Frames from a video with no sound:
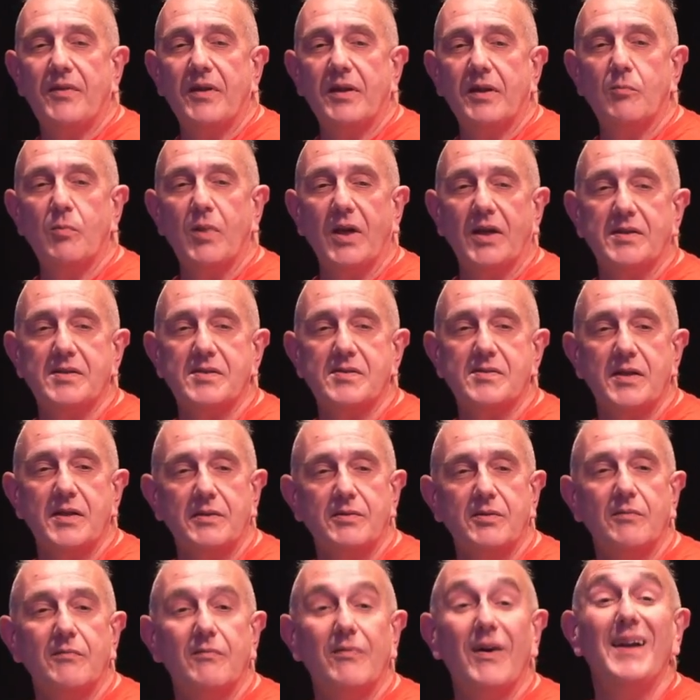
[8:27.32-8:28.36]
in Wix. They
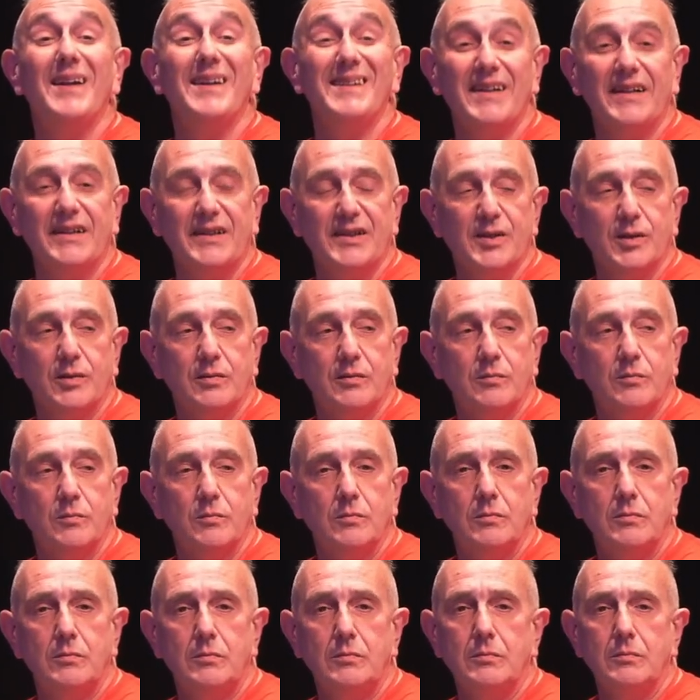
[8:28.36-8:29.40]
don't validate.
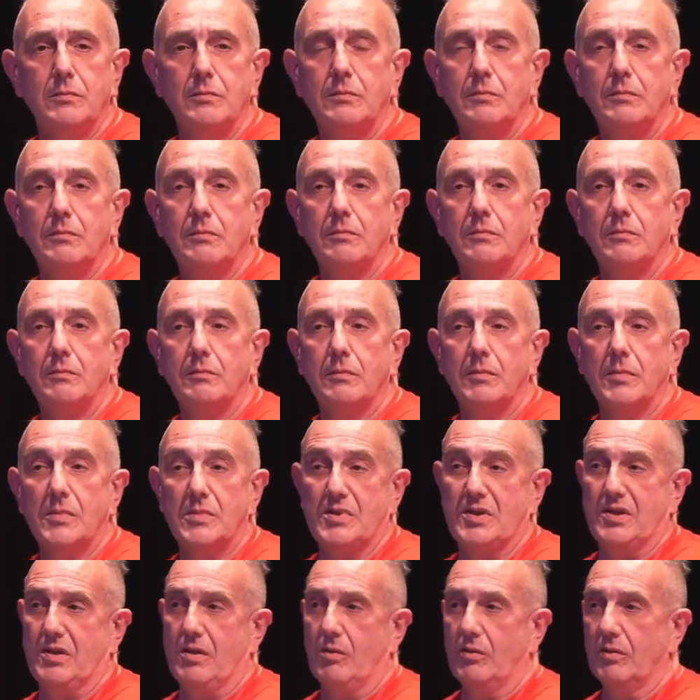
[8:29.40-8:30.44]
I
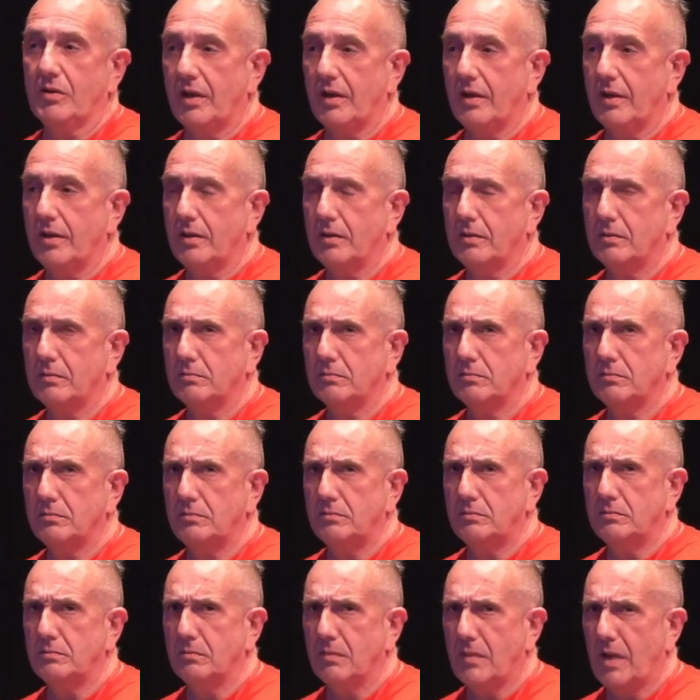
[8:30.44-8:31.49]
said, okay.
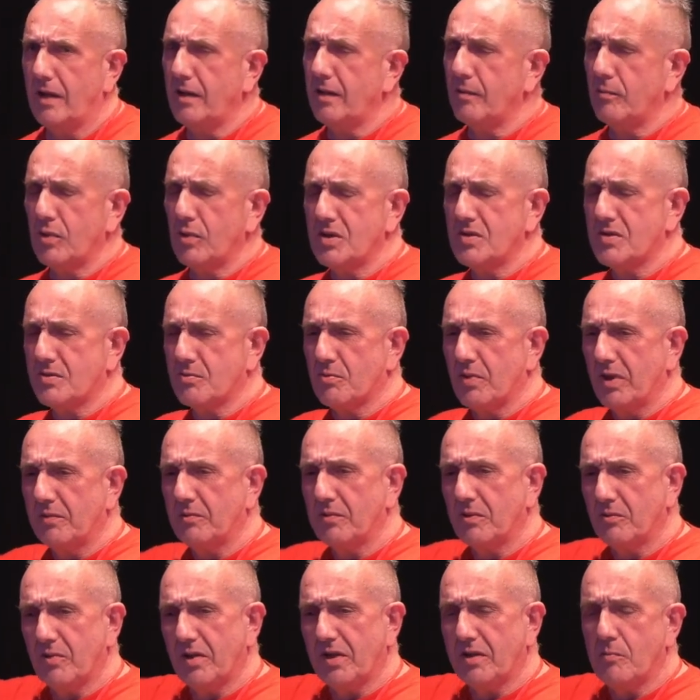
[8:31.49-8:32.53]
And I was ring,
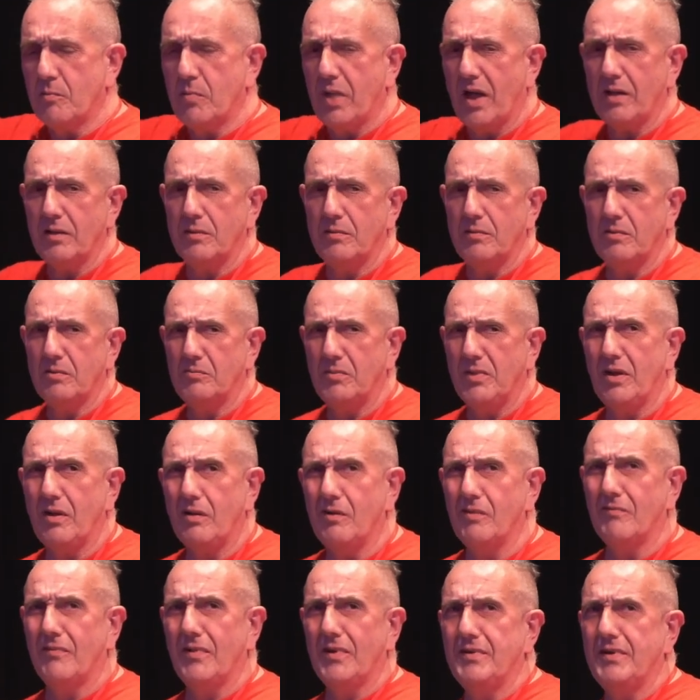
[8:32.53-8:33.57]
ring a bell with me. Oh,
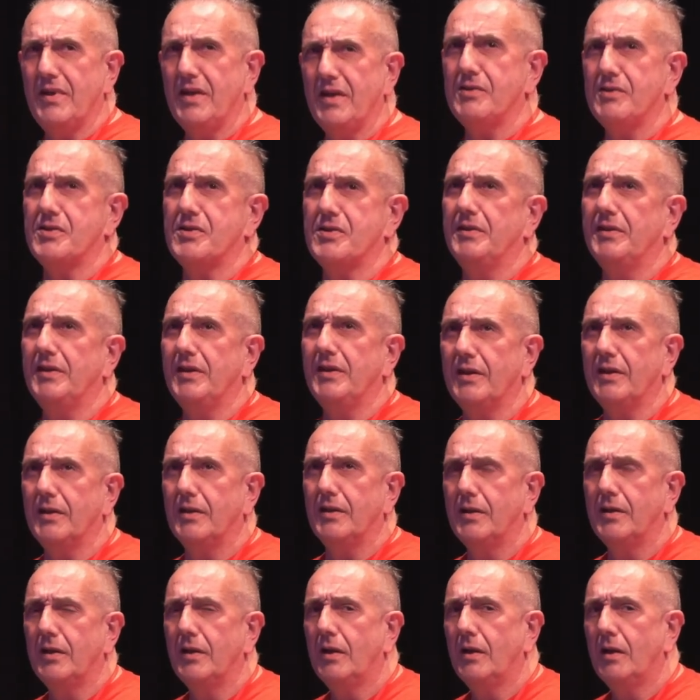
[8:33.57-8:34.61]
validation, yeah.
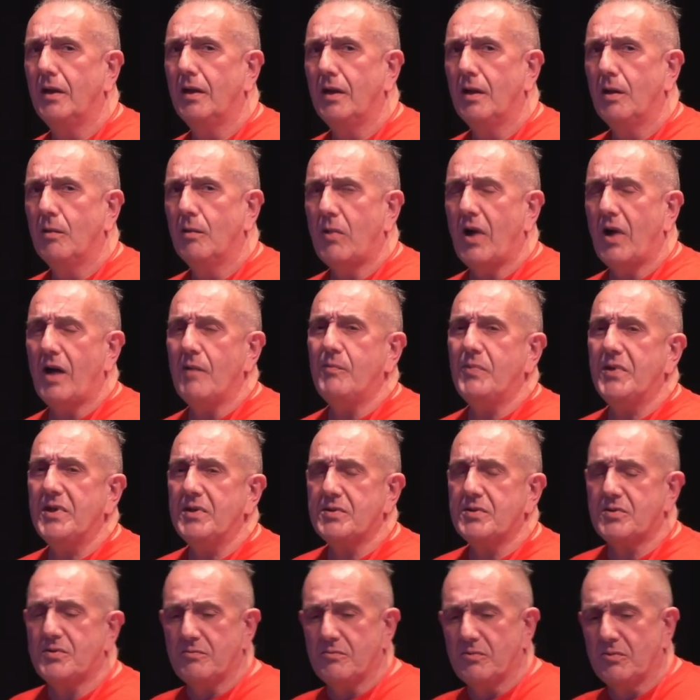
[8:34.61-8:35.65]
Well, I've been
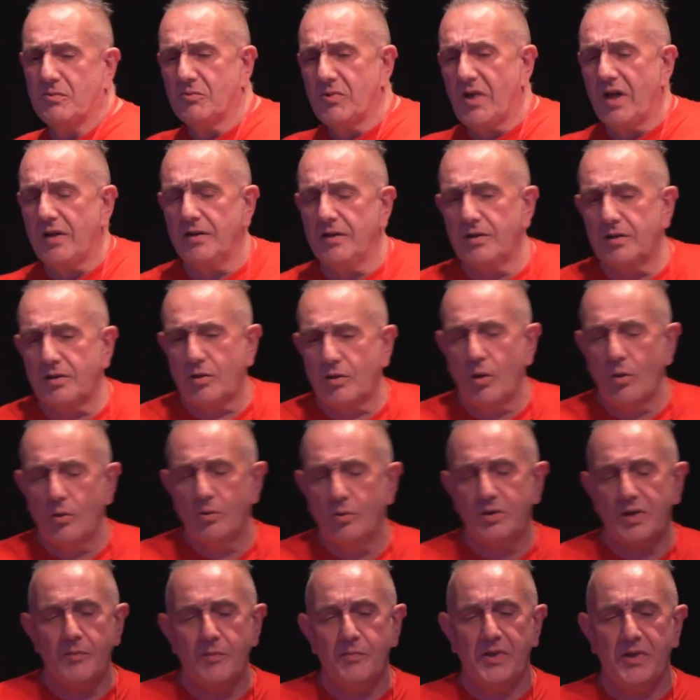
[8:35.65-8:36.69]
running code.
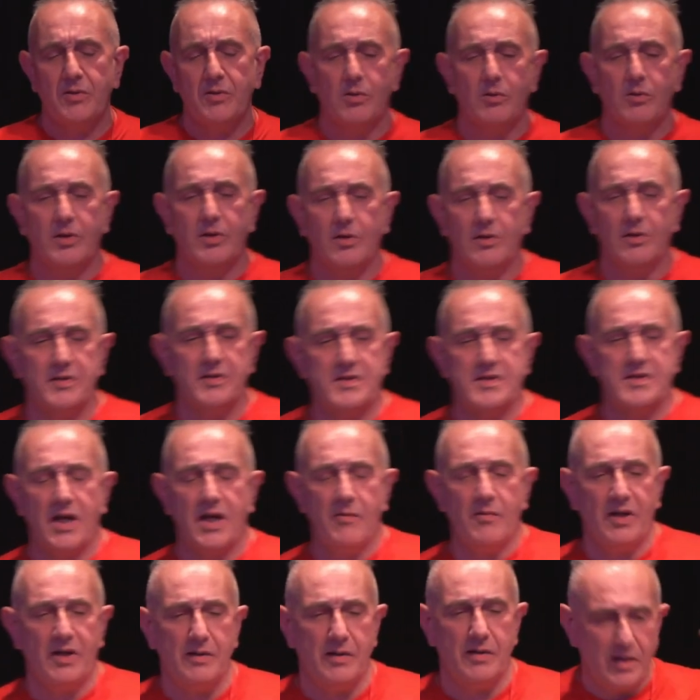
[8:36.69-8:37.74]
I've been coding all the time.
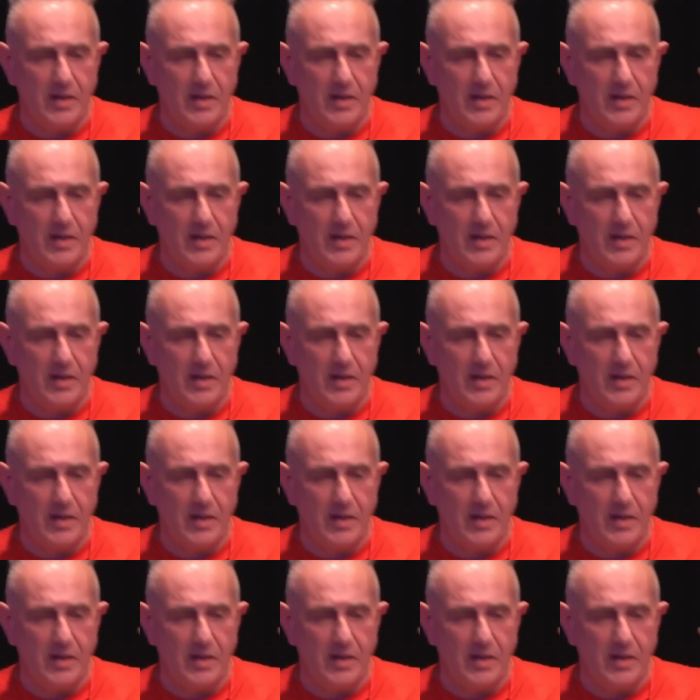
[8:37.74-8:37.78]
I,